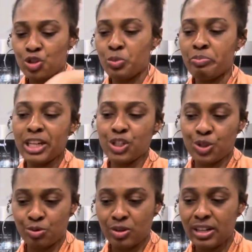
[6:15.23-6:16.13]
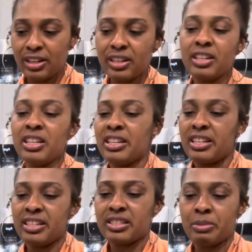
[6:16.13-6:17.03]
to make sure
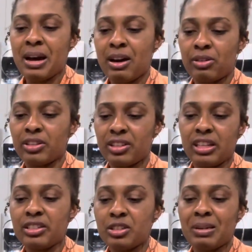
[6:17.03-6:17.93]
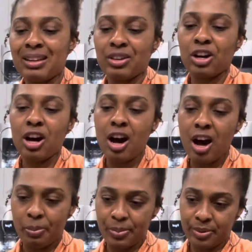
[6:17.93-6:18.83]
it's about a little about a
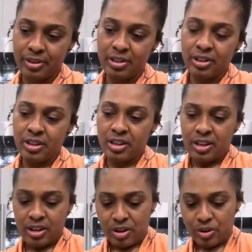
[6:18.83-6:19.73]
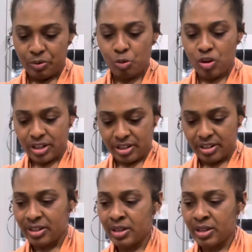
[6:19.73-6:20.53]
cup of water.